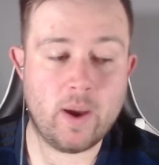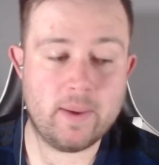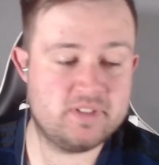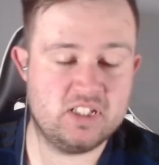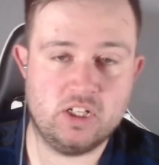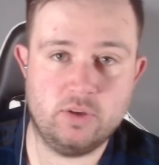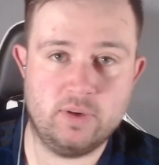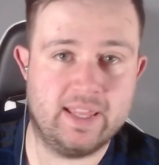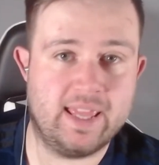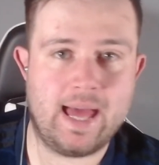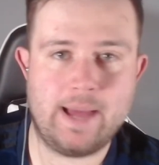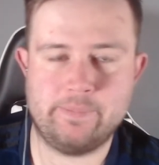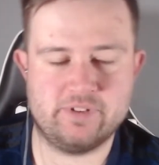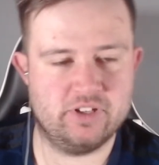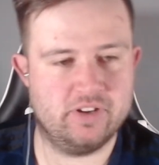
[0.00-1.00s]
Oh,
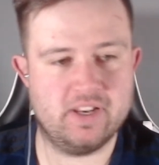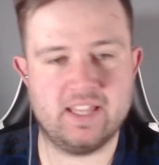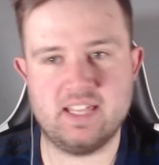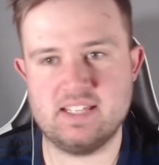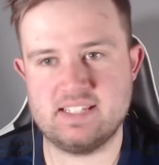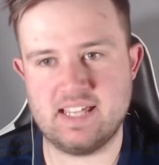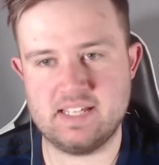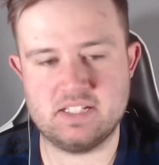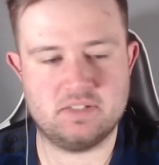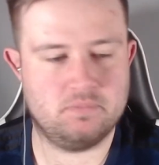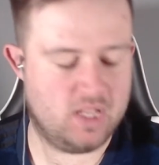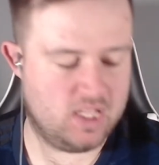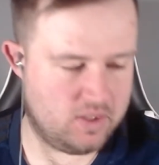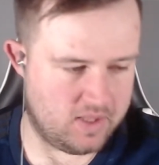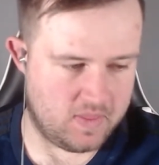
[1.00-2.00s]
absolutely, absolutely. Like you said
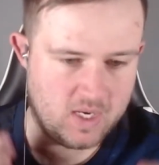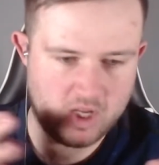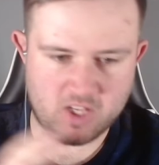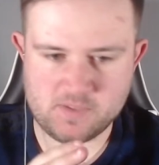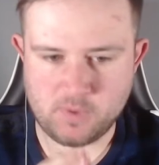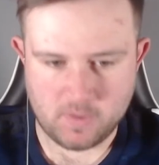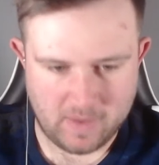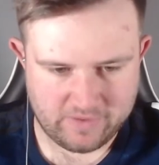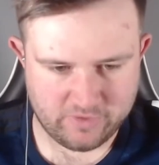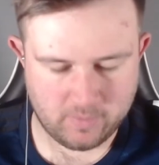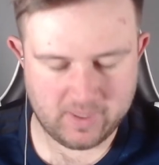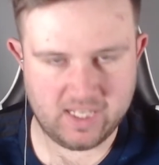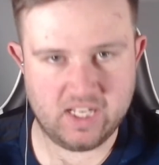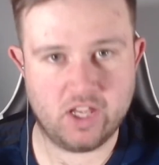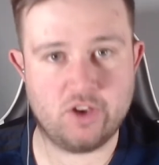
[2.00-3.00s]
in the last point about
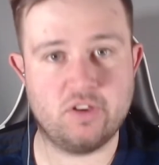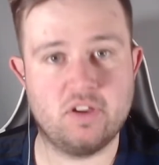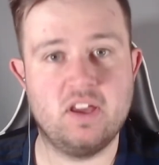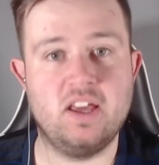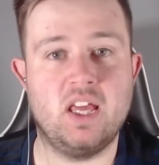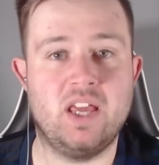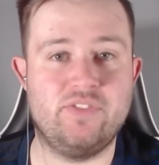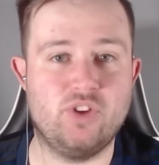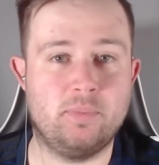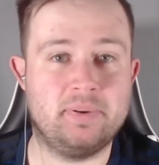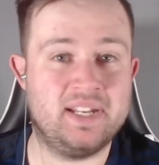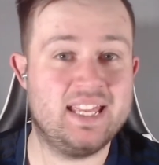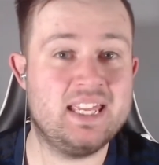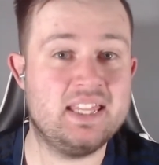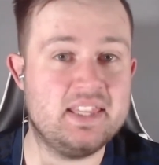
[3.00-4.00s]
Fabinho, if you're
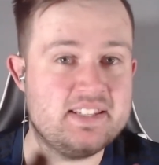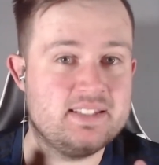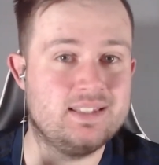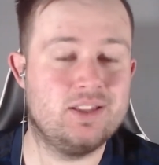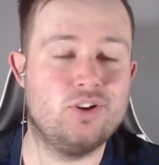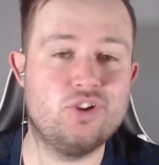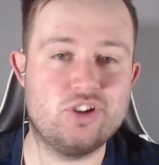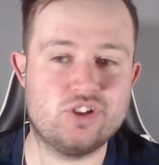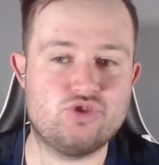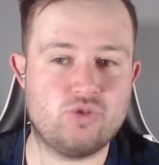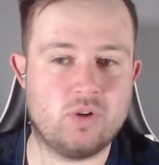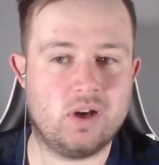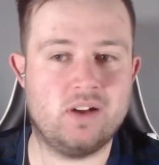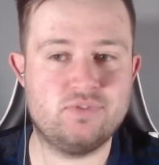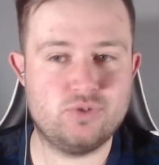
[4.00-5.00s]
playing these longer
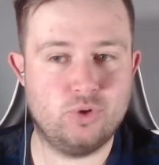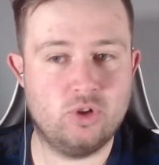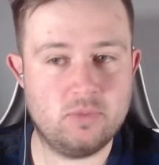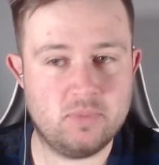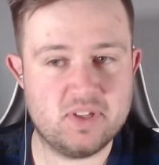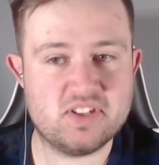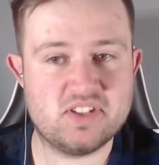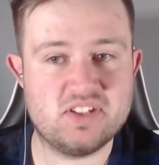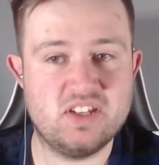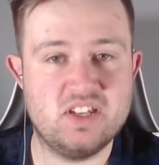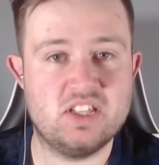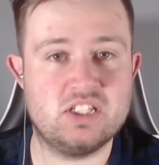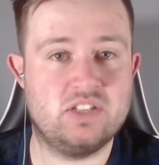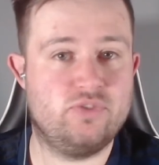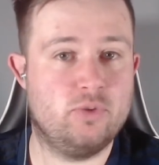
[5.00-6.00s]
draft tournaments,
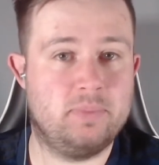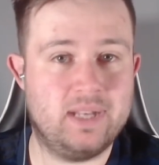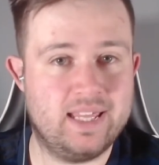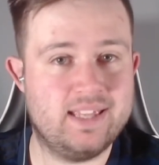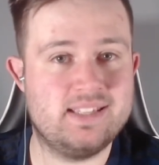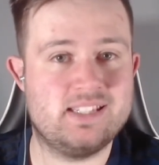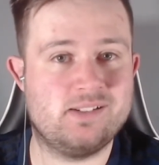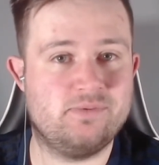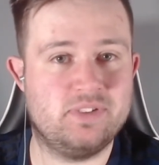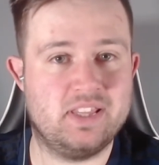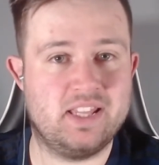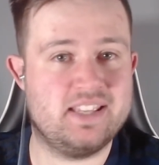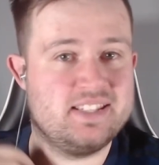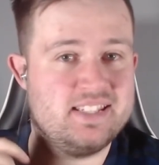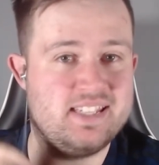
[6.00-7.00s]
so if you're playing
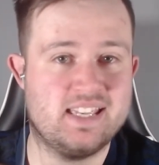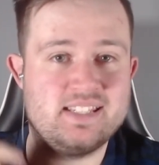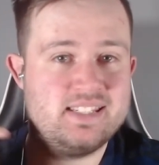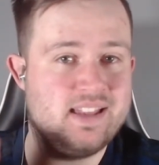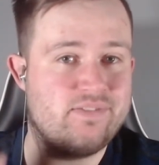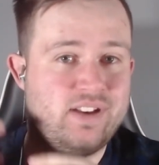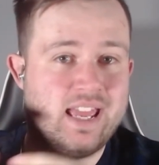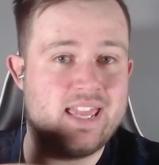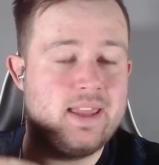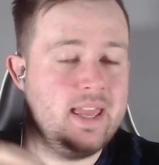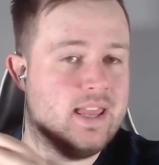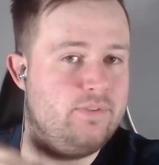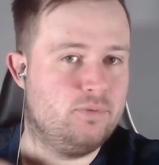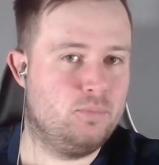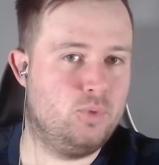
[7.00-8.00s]
something that is 6, 7, 8,
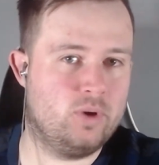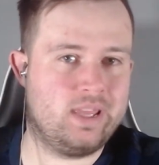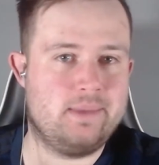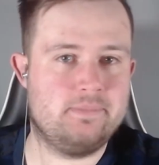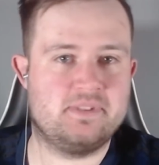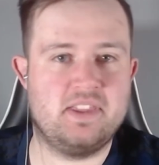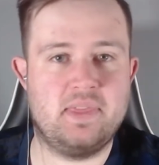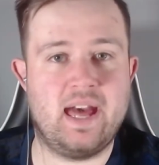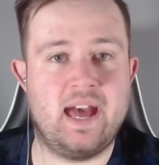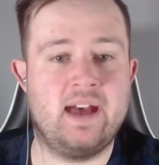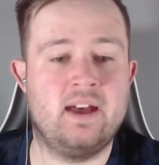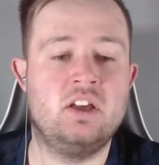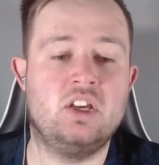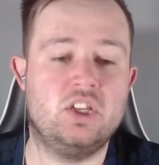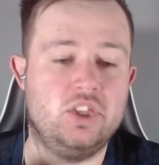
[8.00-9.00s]
even more games than
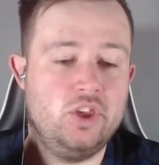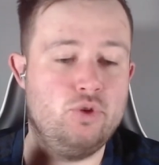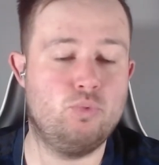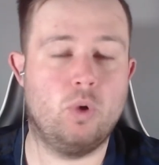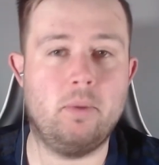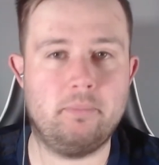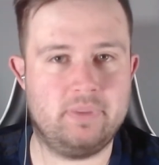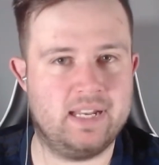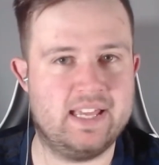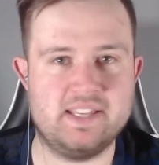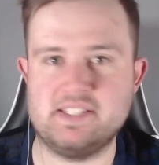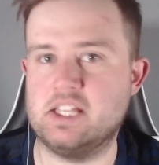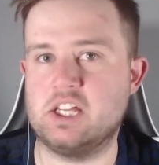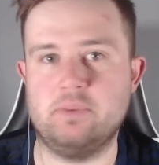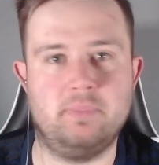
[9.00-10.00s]
that, you want
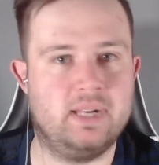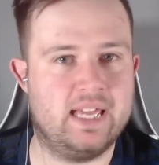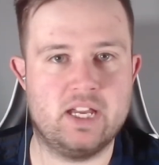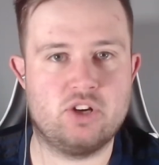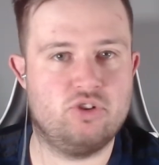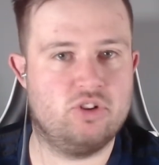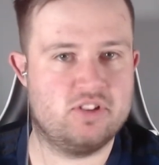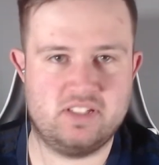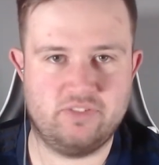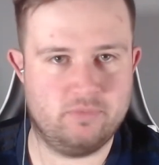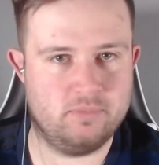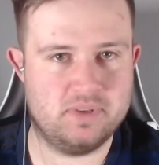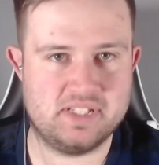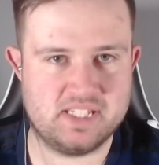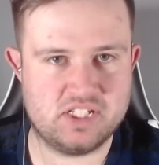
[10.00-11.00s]
players that can play across
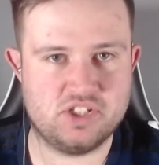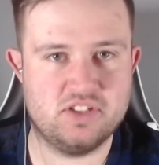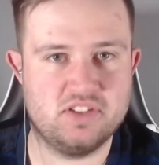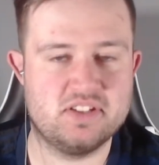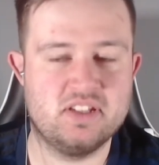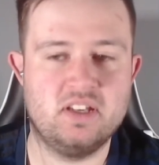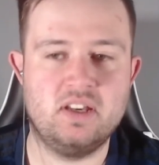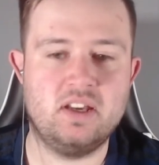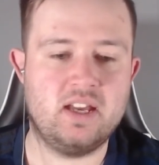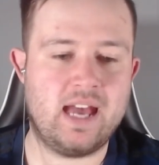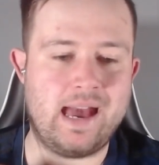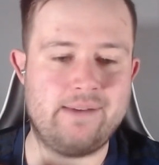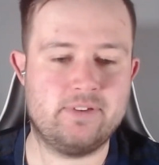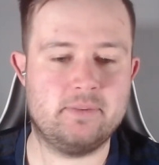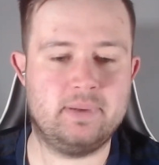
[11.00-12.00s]
different positions.
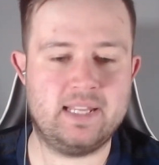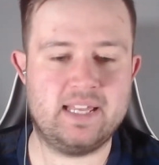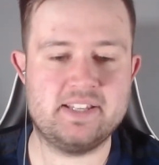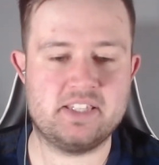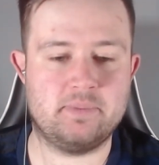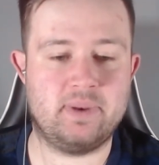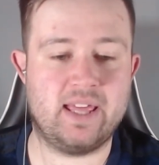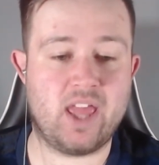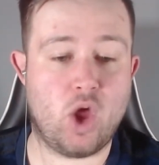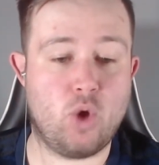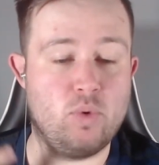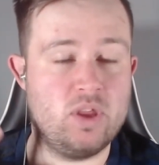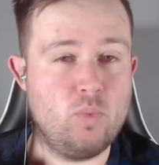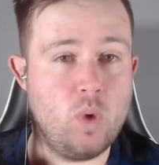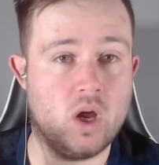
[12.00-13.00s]
Having players that play
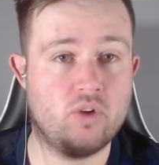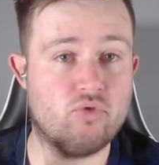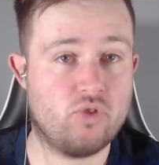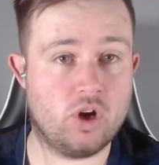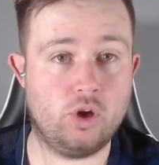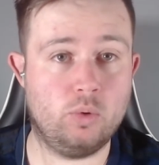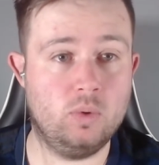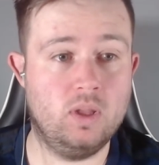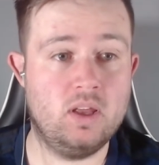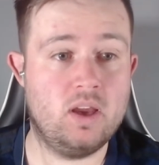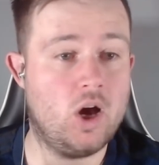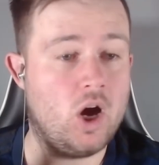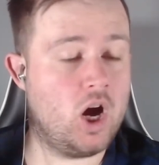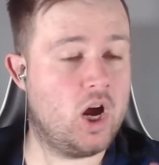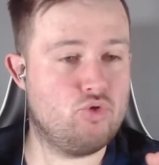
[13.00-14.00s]
only one role,
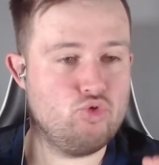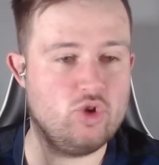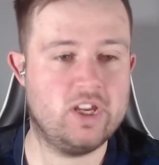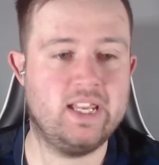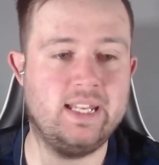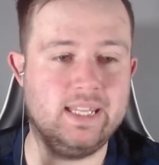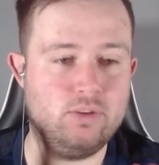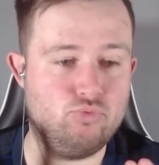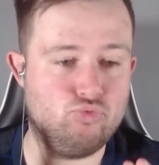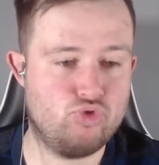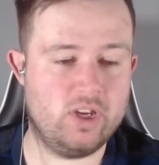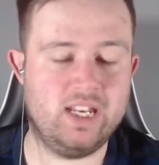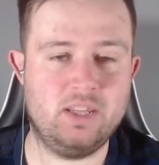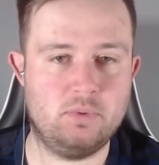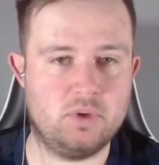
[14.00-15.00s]
I really,
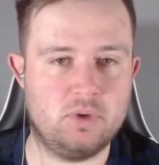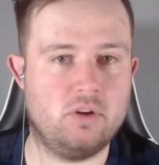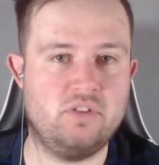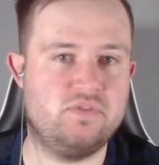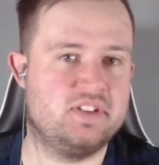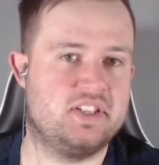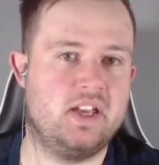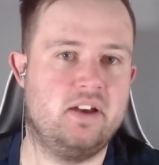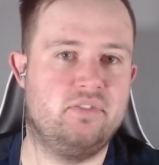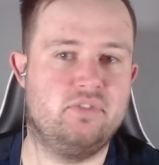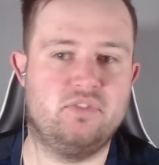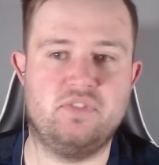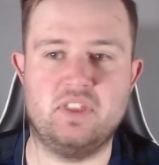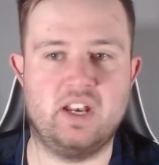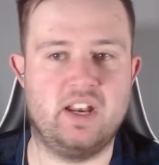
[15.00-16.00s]
really would only reserve
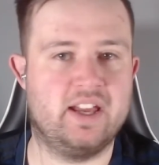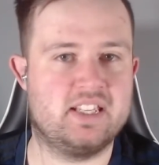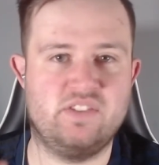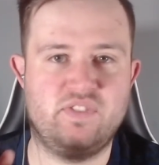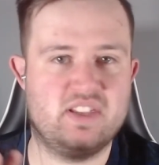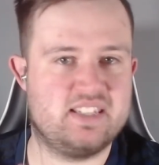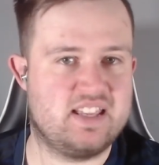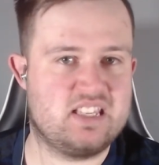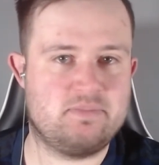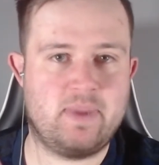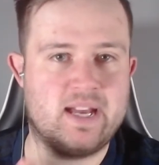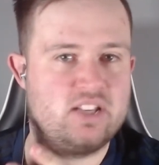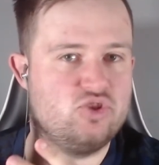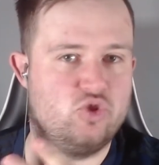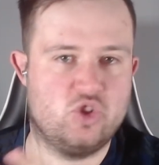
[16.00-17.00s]
for the likes of your
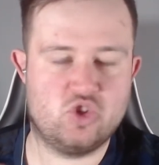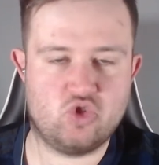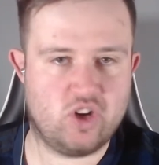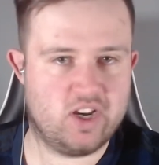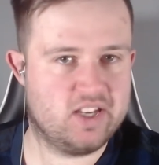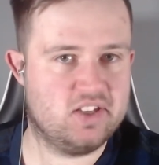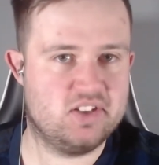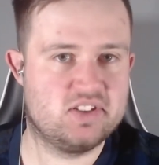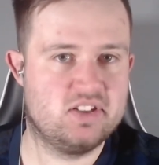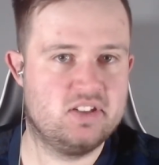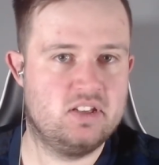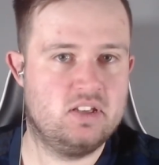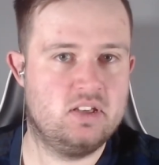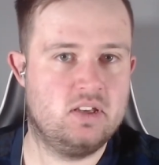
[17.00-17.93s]
centre-backs or your strikers.